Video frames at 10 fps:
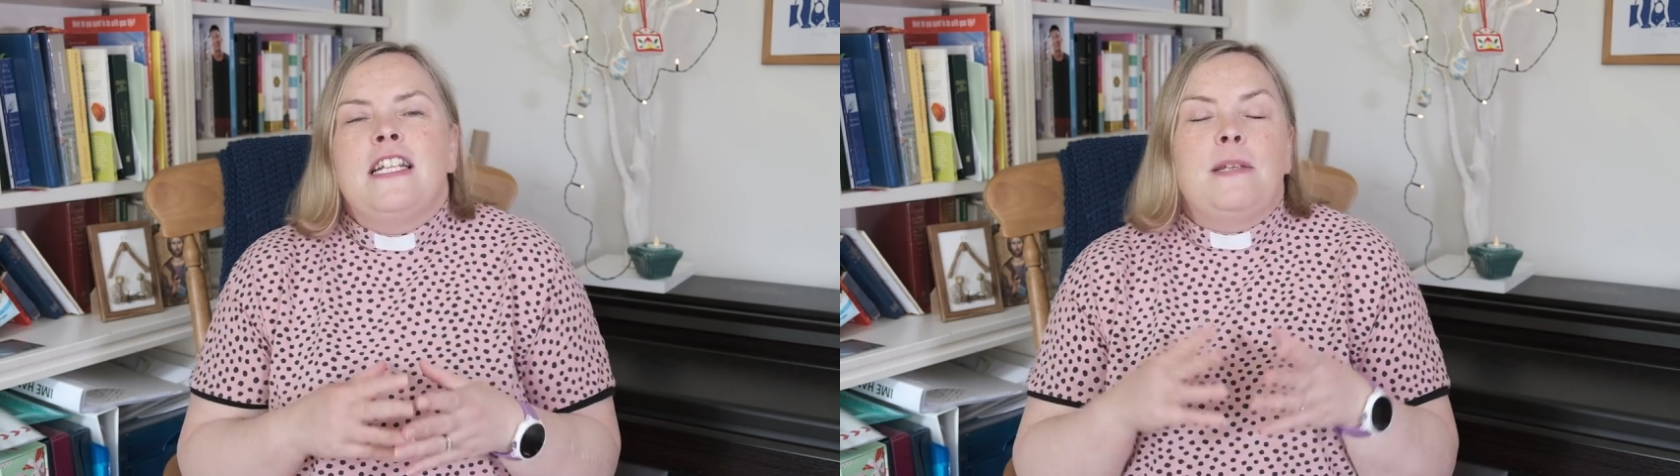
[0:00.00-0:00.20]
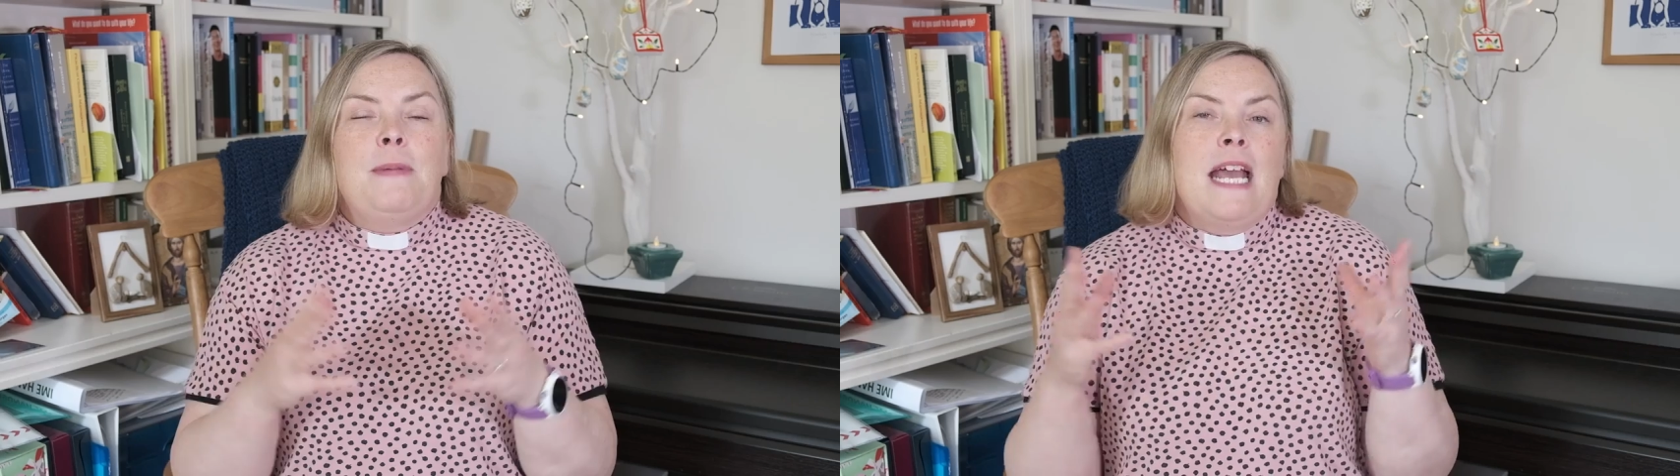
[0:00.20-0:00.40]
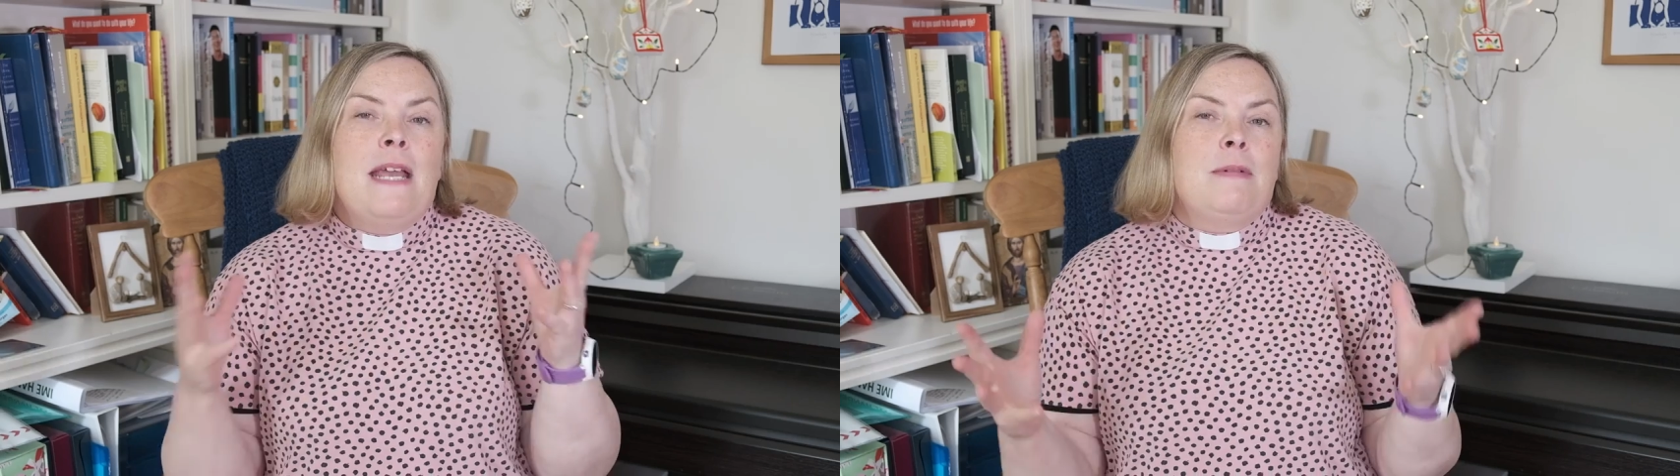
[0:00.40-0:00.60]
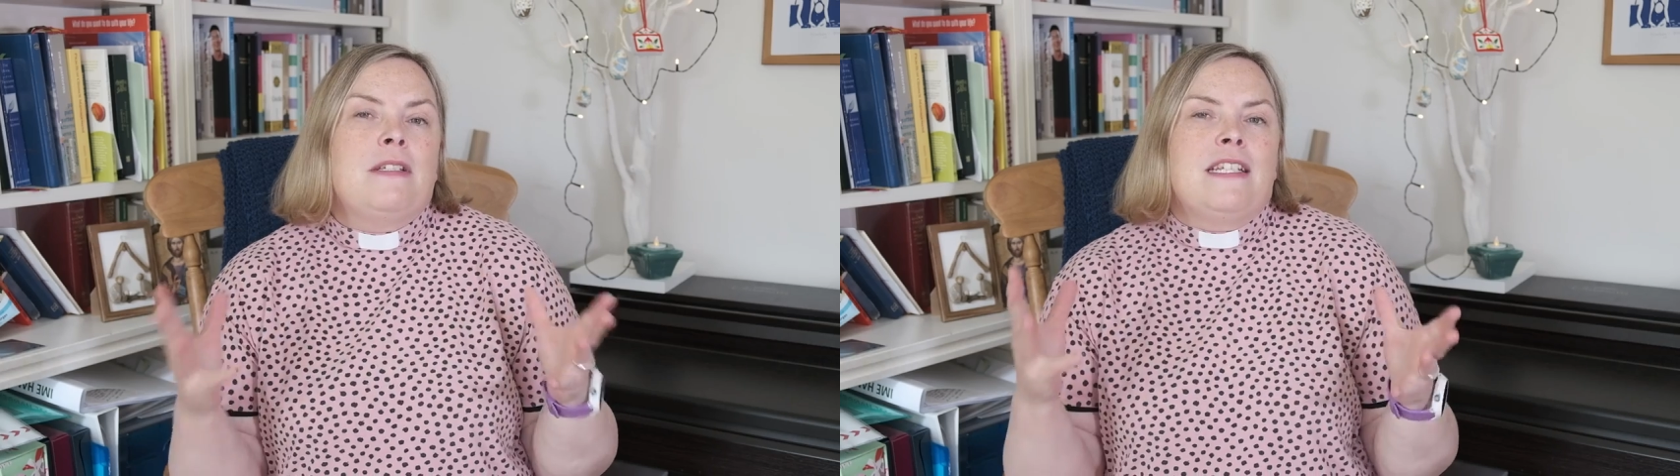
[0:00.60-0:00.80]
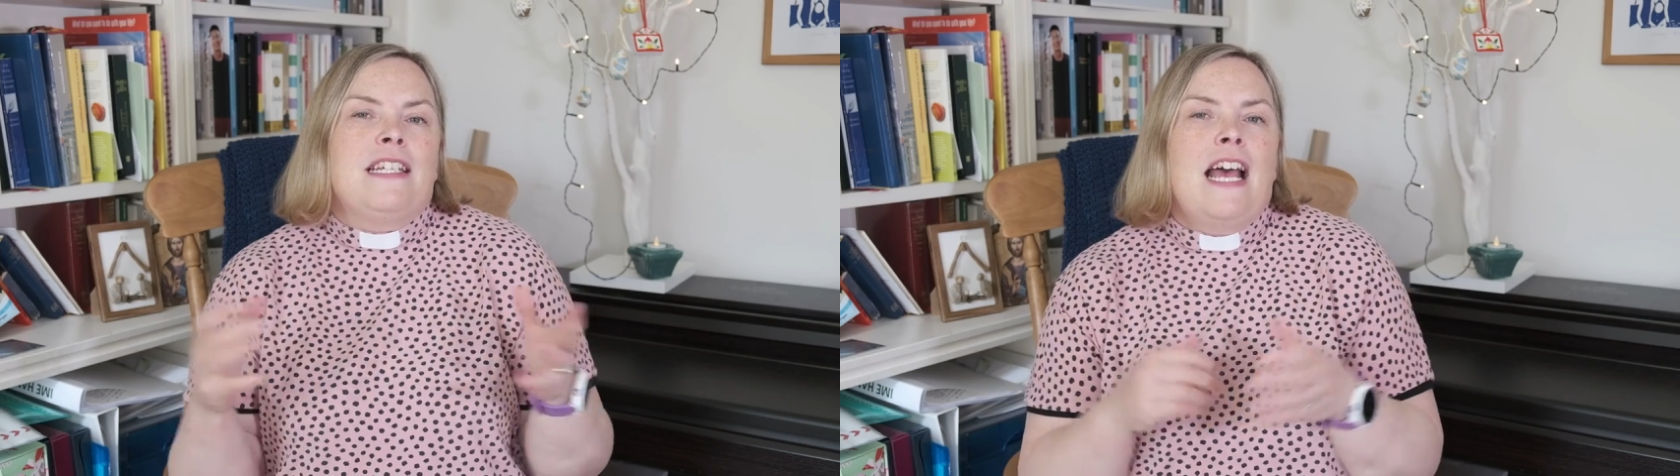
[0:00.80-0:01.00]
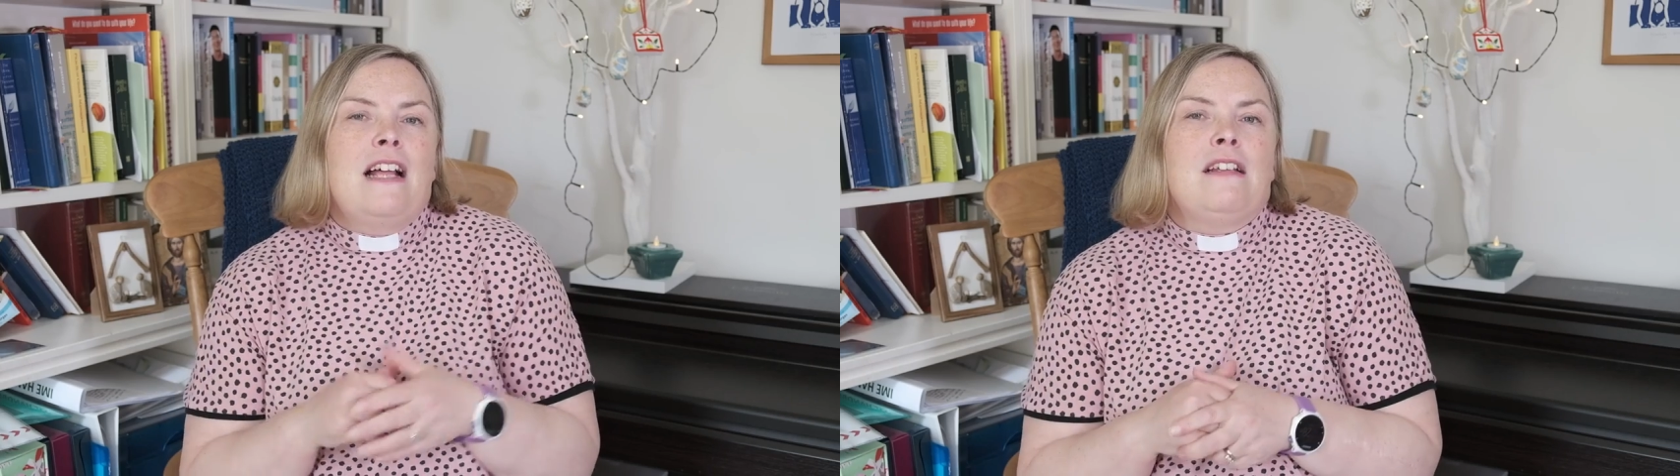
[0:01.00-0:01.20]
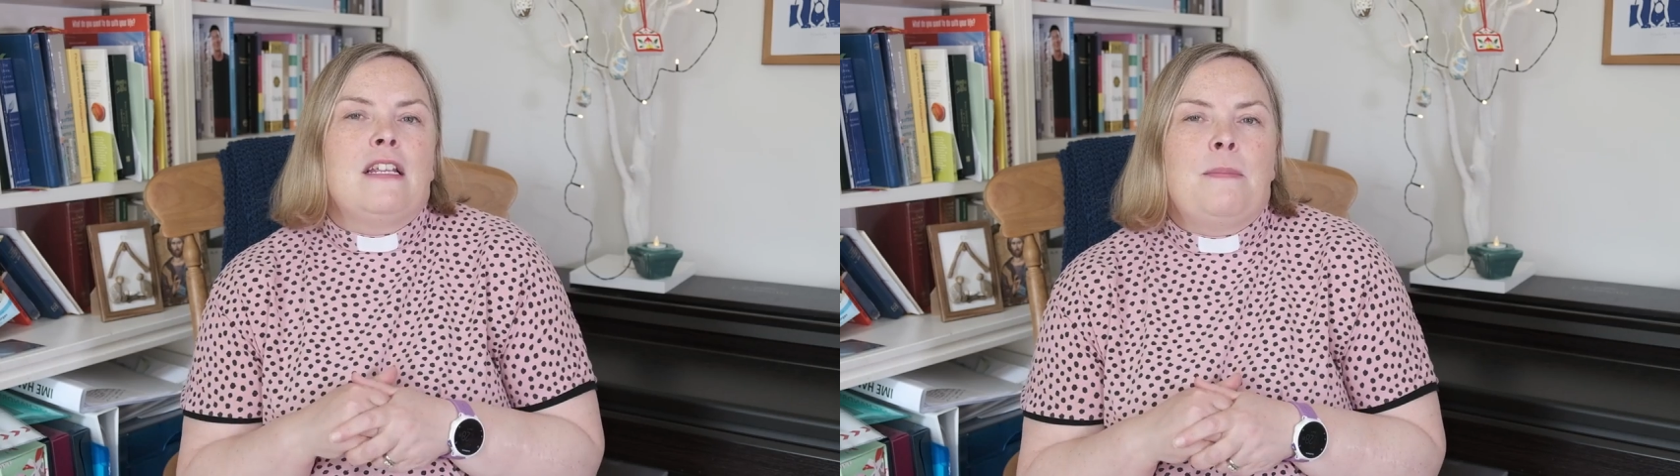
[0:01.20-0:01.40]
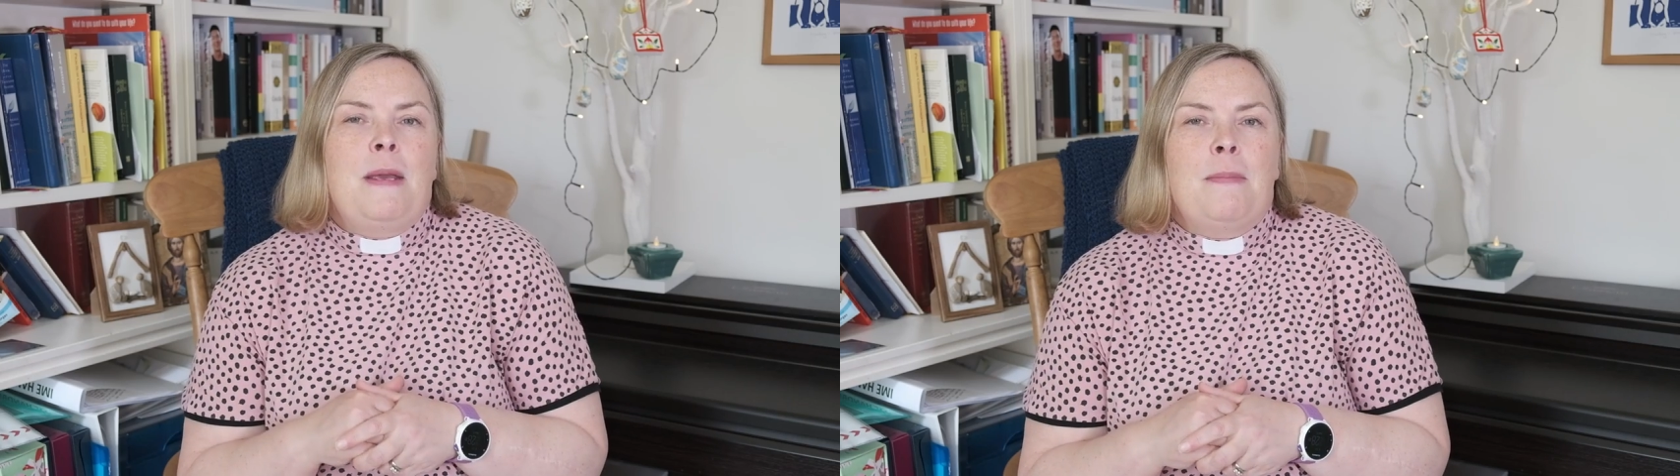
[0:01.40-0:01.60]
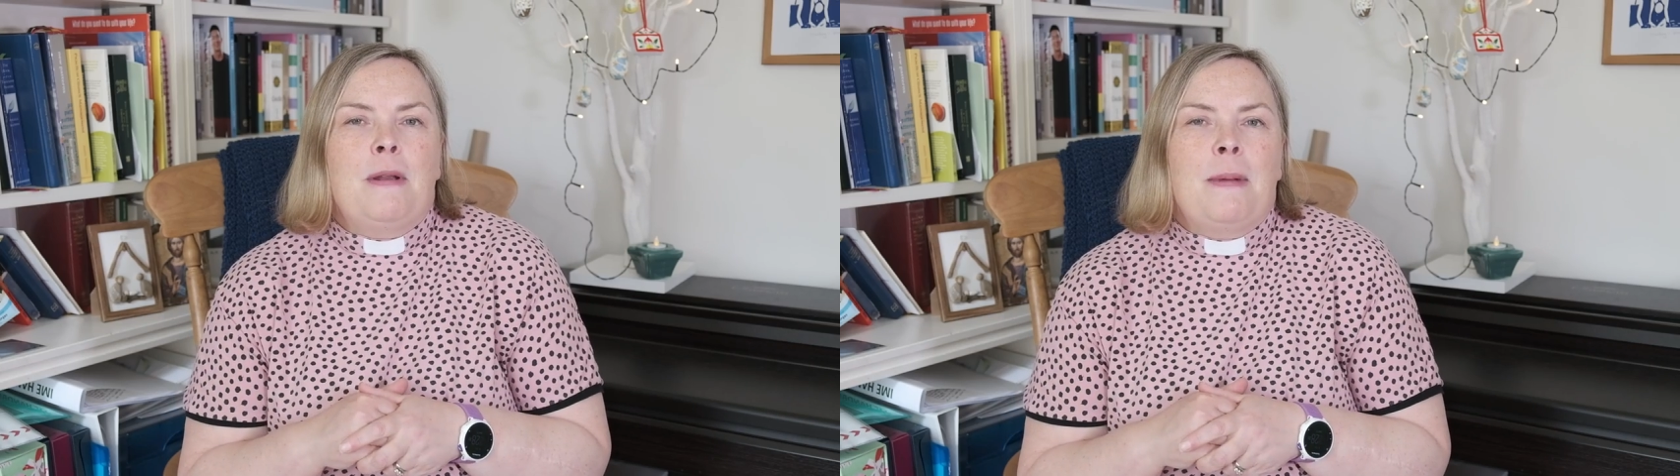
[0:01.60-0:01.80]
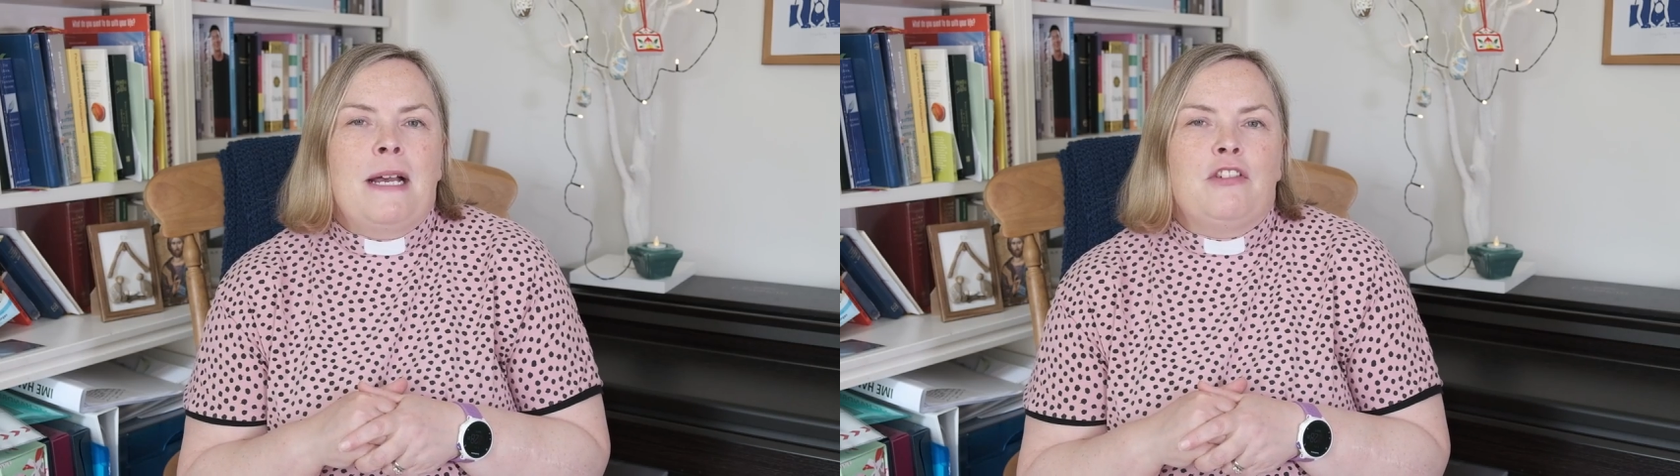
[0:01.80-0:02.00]
to be able to tell other people
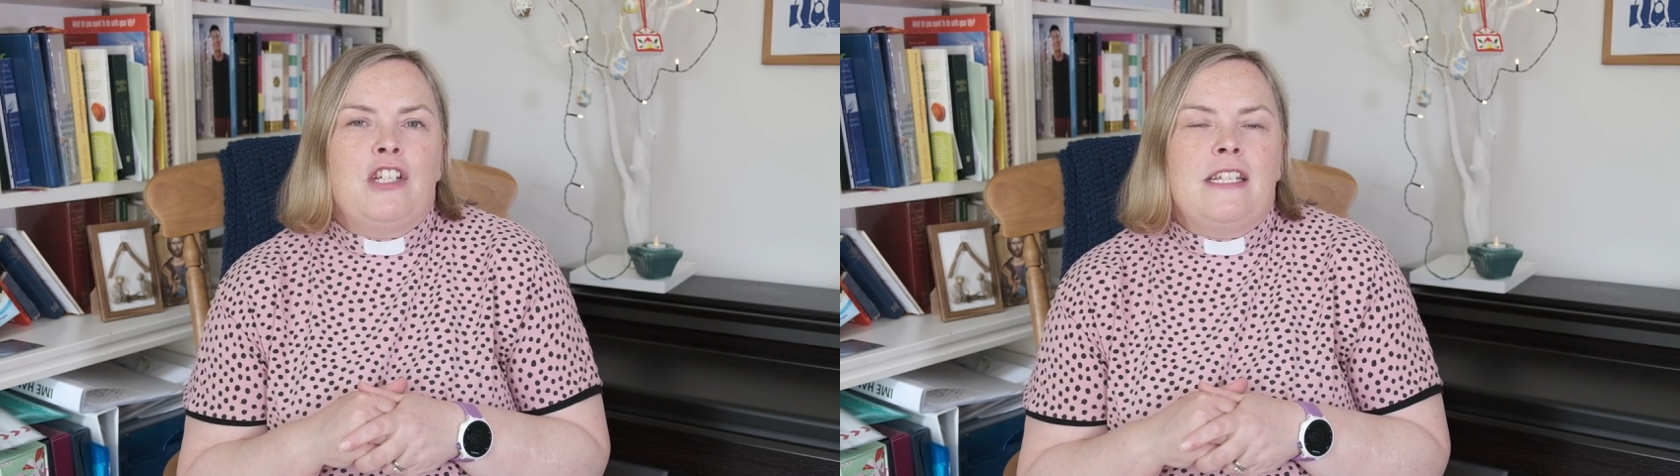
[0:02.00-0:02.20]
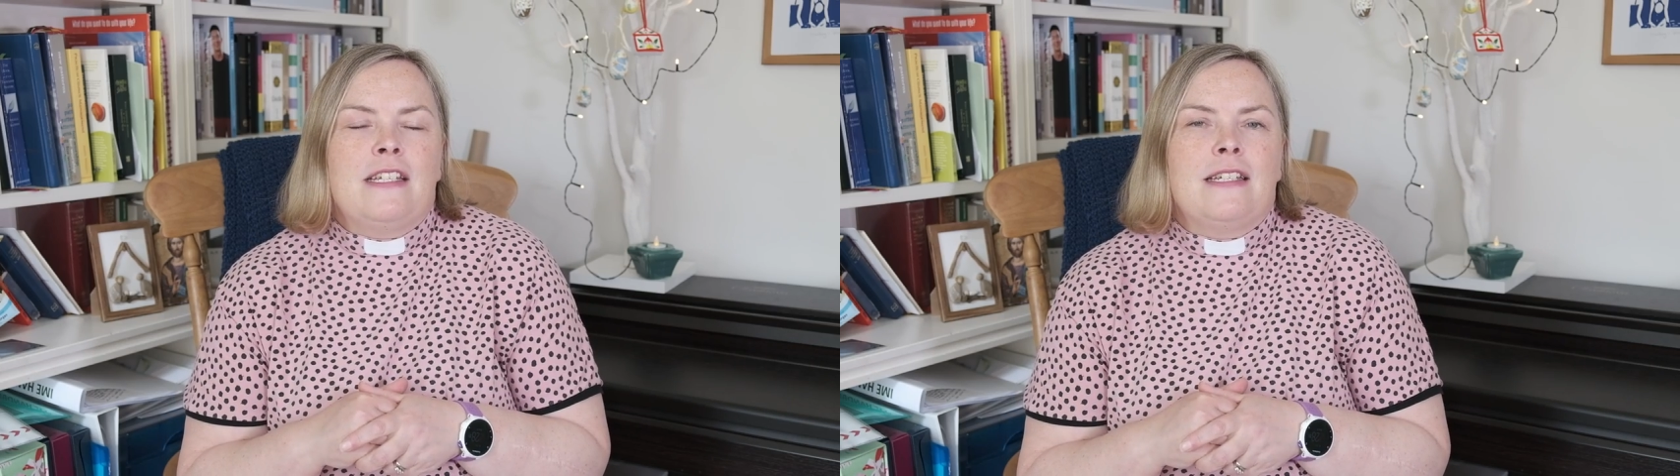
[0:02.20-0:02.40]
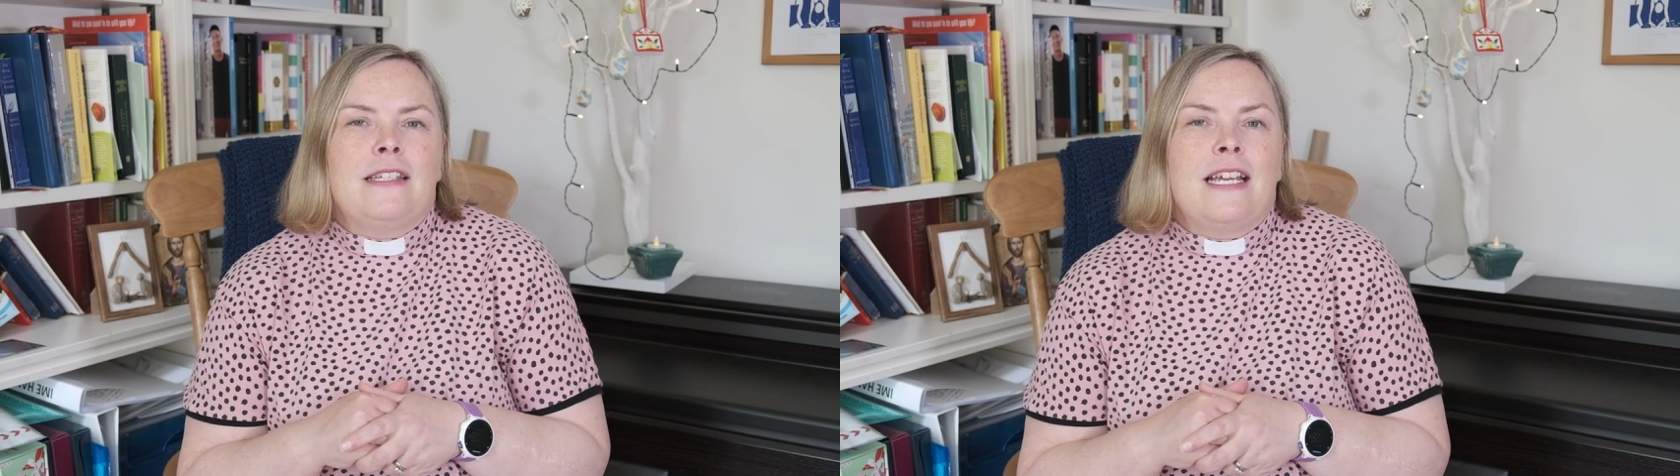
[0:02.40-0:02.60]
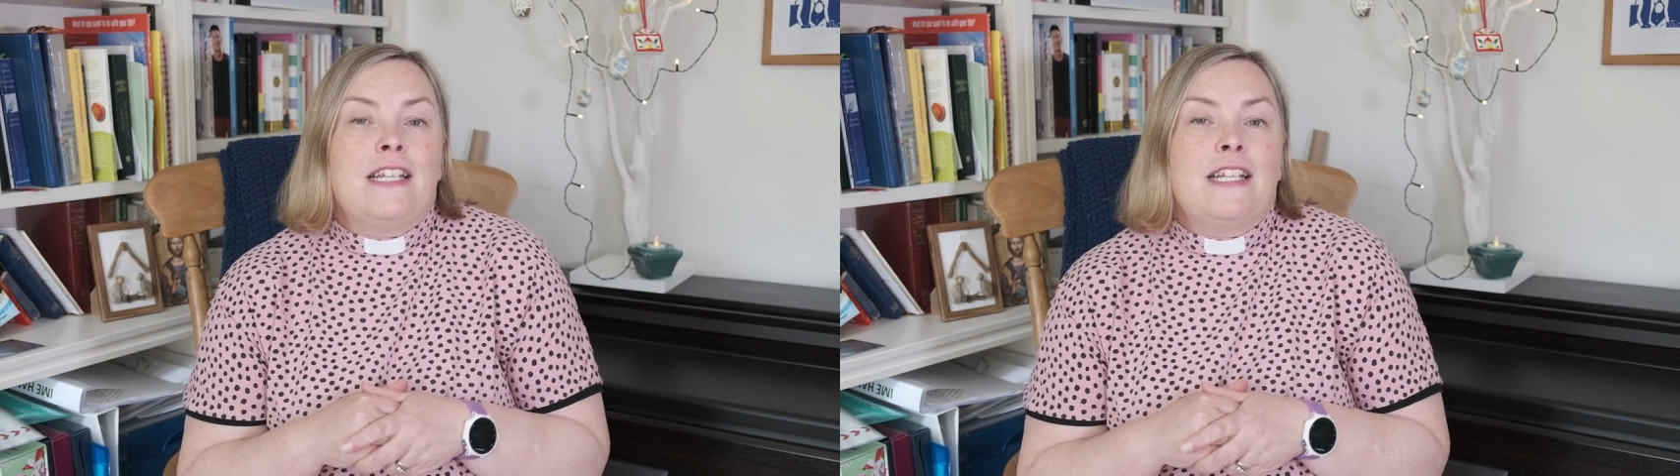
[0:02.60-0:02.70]
about Jesus